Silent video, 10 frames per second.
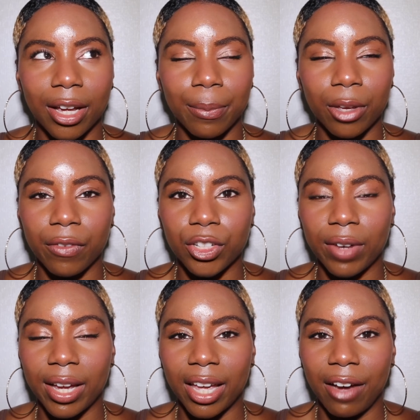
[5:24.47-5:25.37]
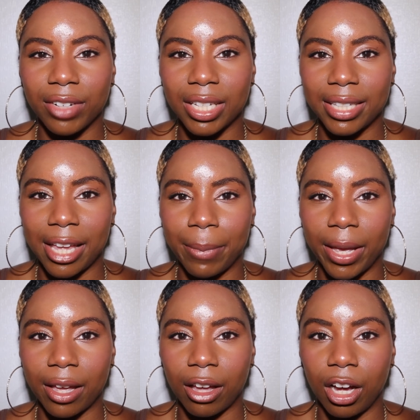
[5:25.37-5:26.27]
like a bit of a drag having to stay
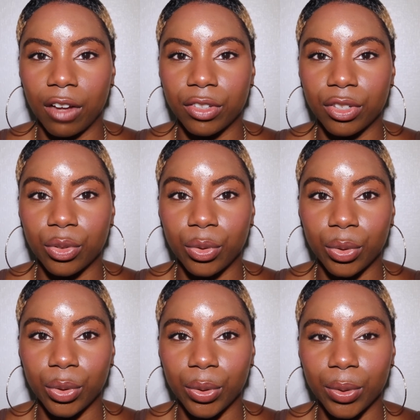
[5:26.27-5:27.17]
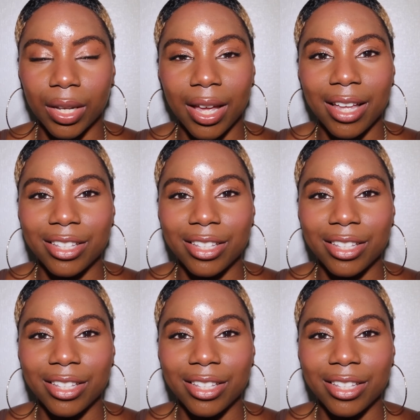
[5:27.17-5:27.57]
back after school